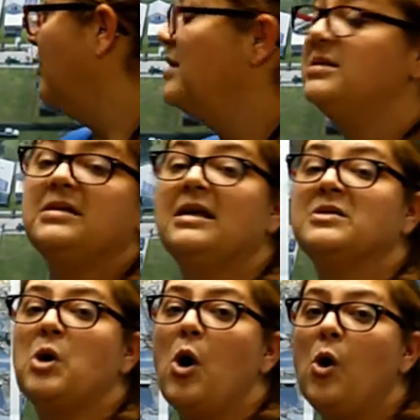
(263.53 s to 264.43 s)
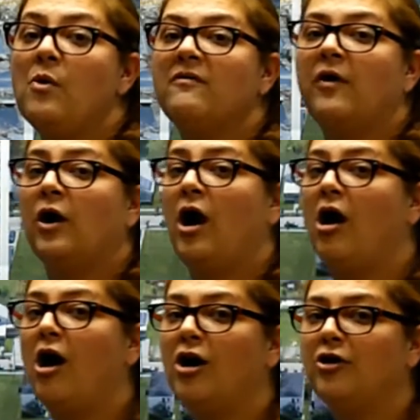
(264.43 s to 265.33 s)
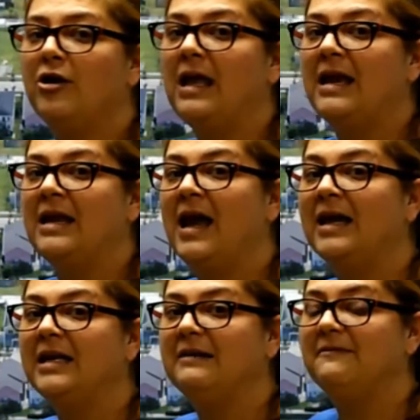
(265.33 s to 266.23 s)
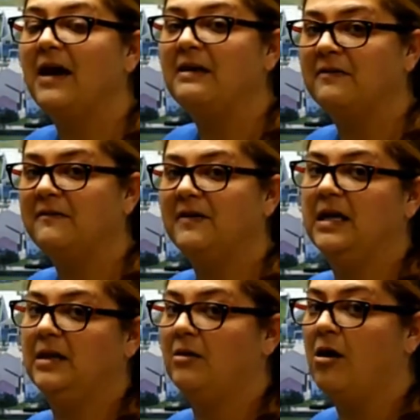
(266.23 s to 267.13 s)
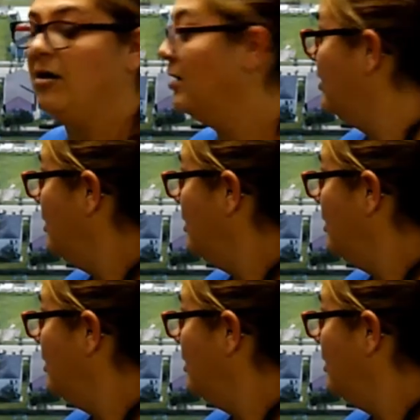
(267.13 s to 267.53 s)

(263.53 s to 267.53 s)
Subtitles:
this is over 195 feet long.